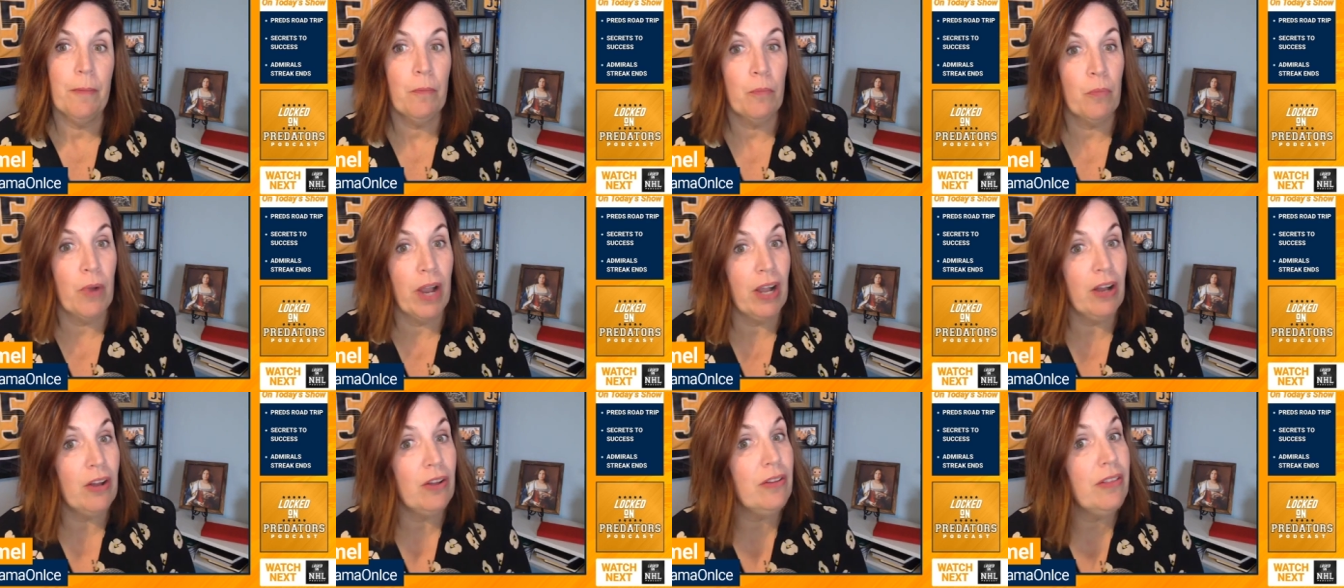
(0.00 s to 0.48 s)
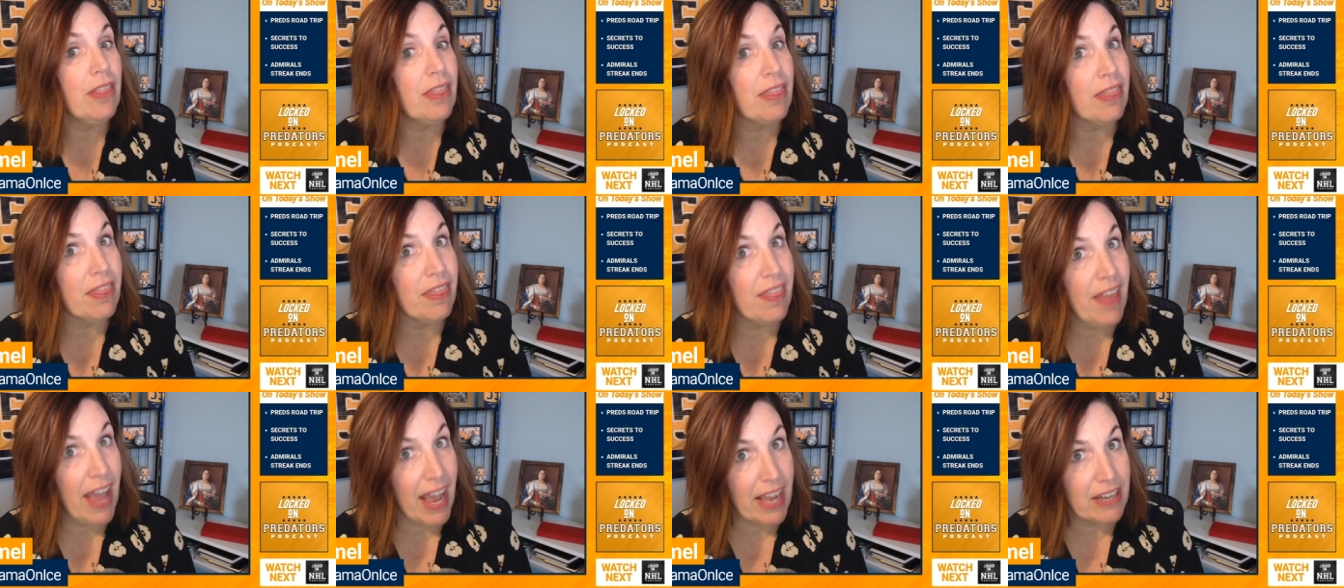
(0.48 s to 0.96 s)
Well,
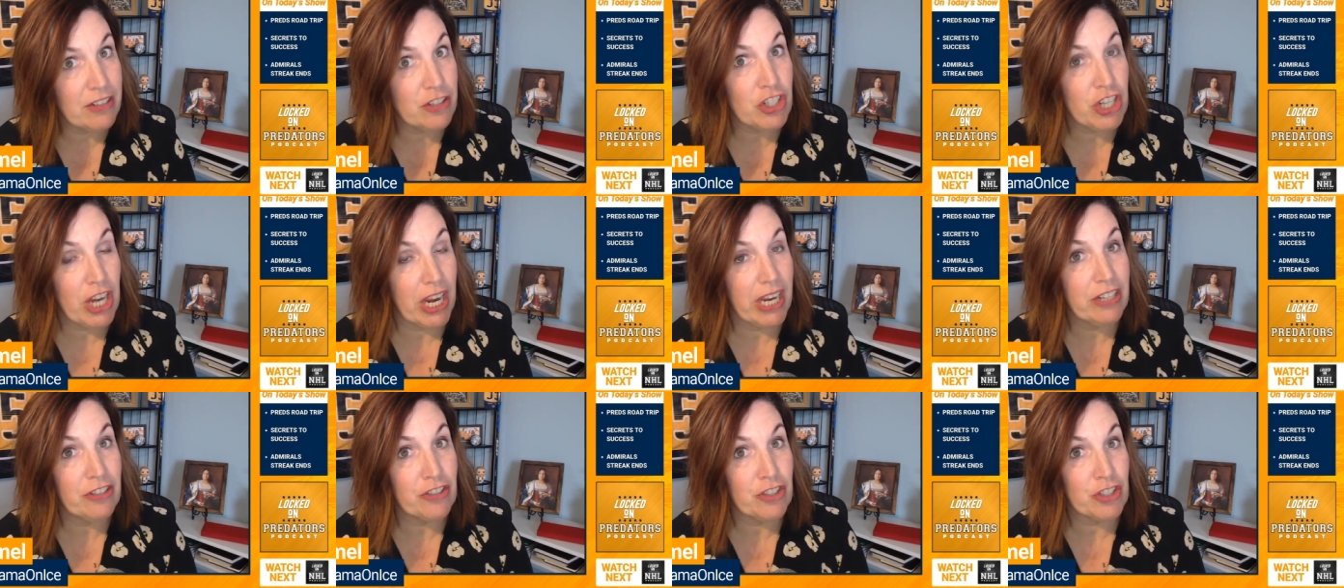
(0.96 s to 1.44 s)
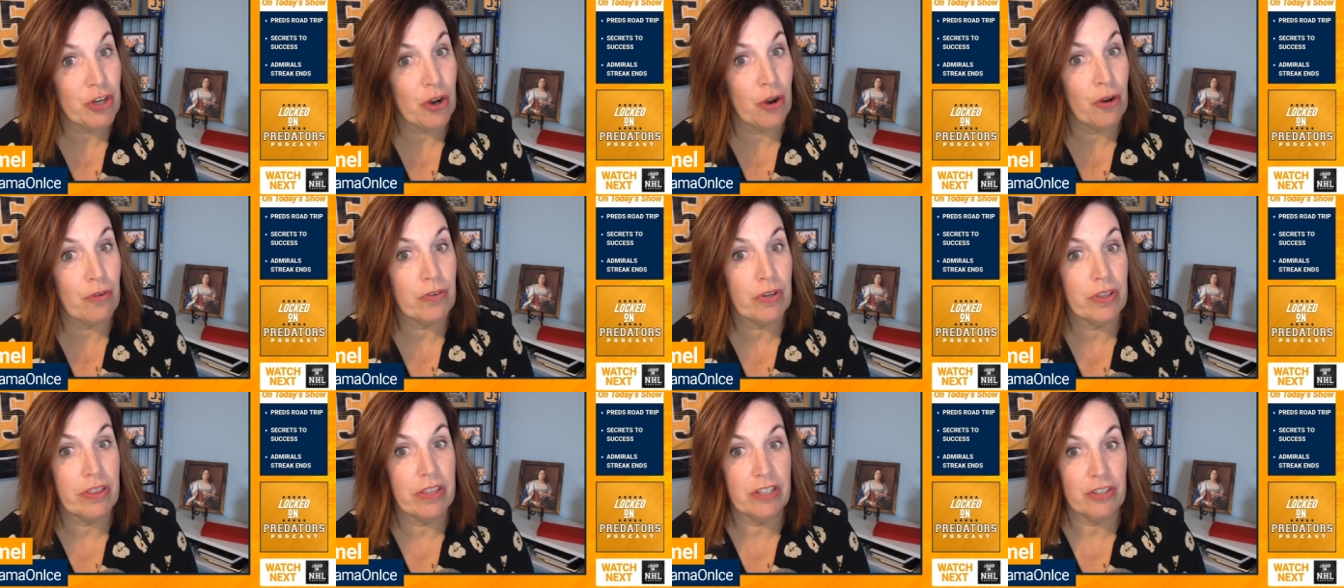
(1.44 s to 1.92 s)
that changed
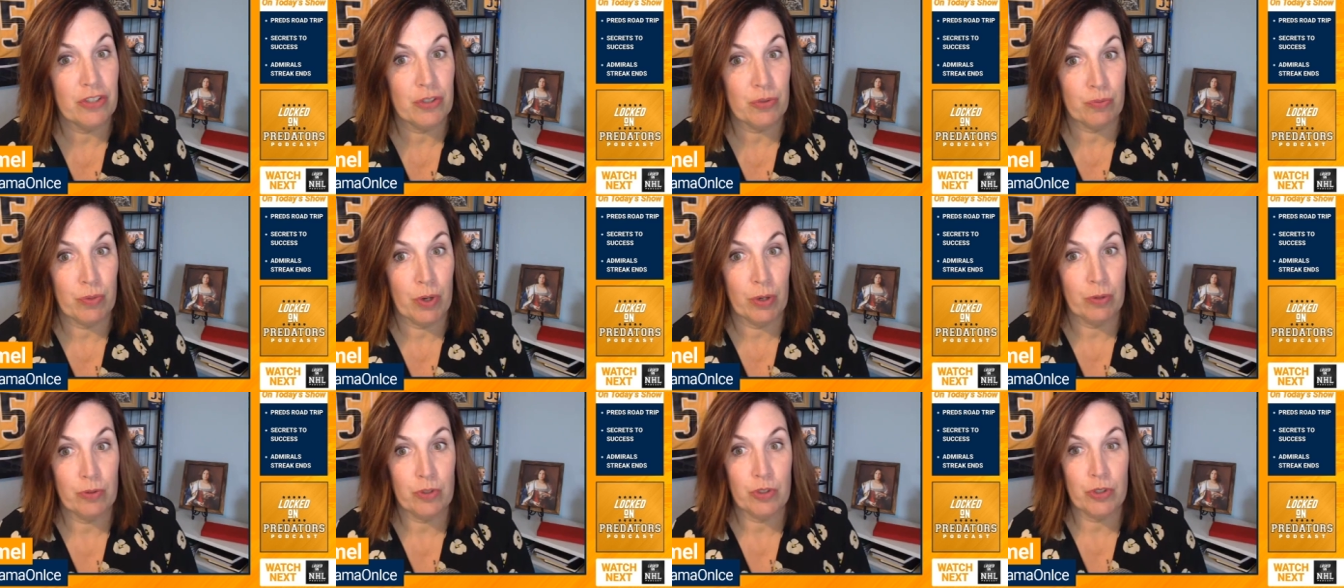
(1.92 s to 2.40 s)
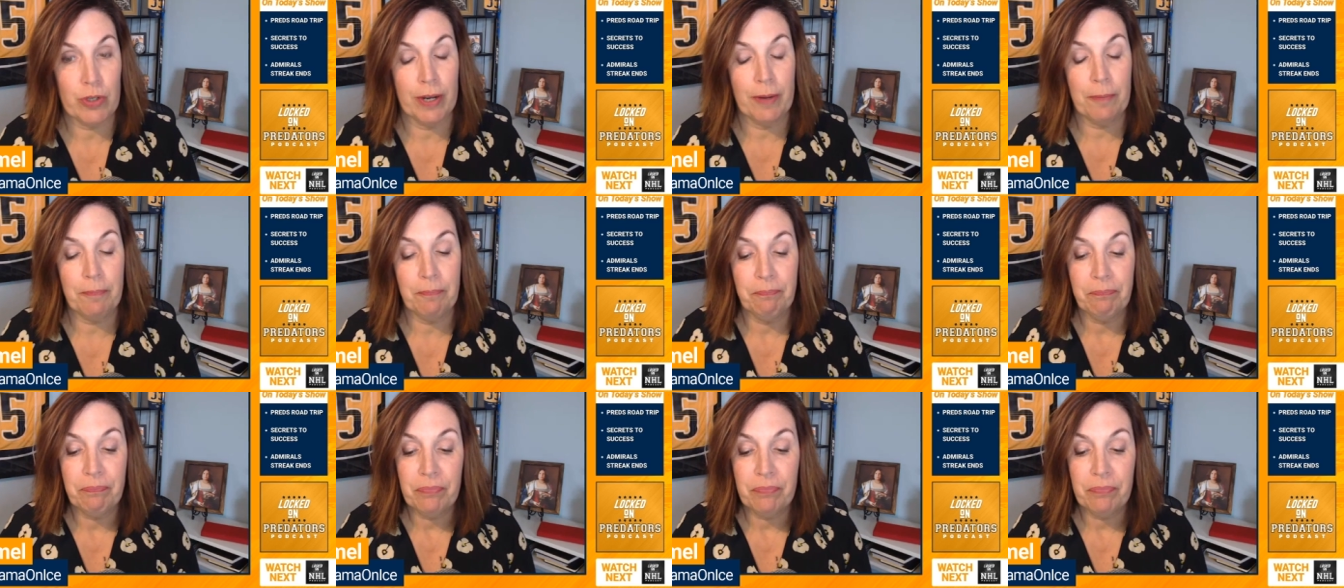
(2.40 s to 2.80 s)
over this road trip.